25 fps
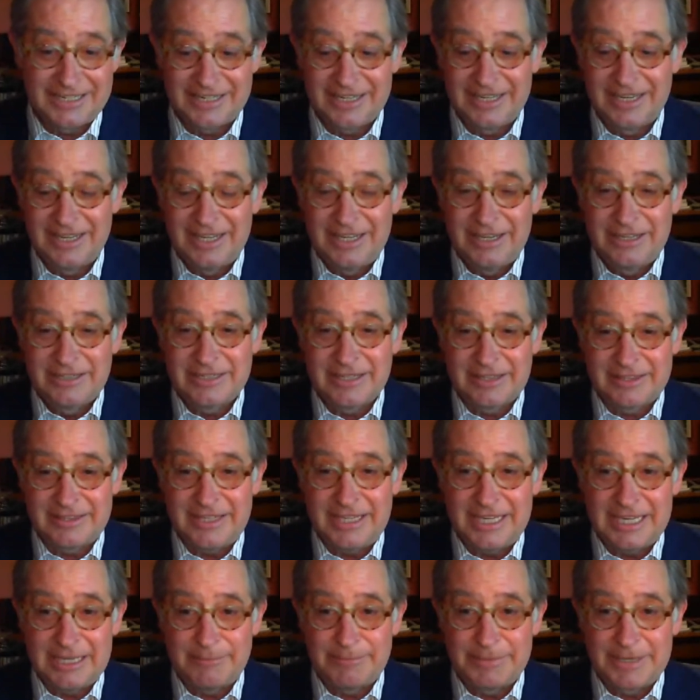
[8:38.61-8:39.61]
and to
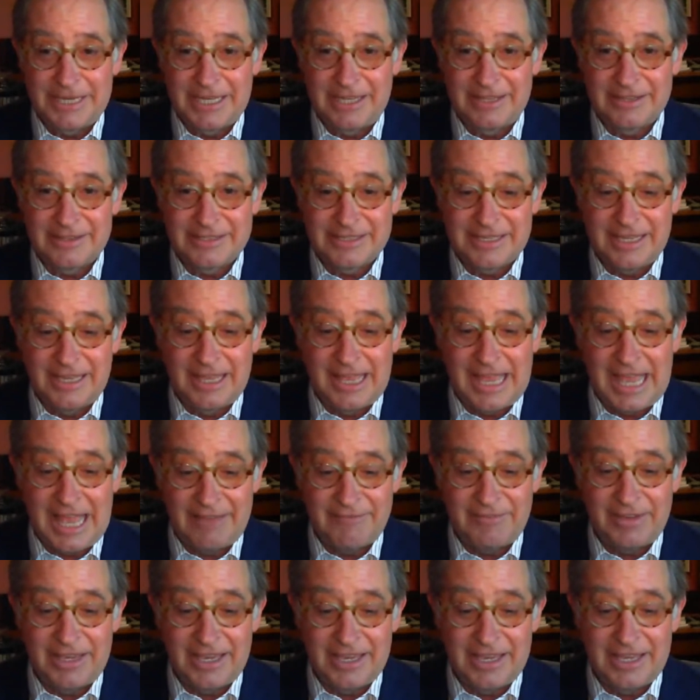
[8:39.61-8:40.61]
think about
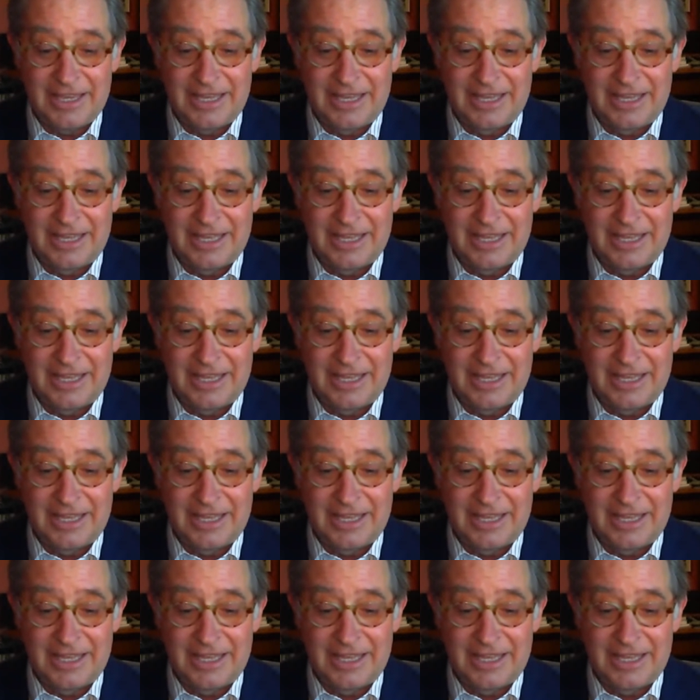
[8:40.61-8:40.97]
having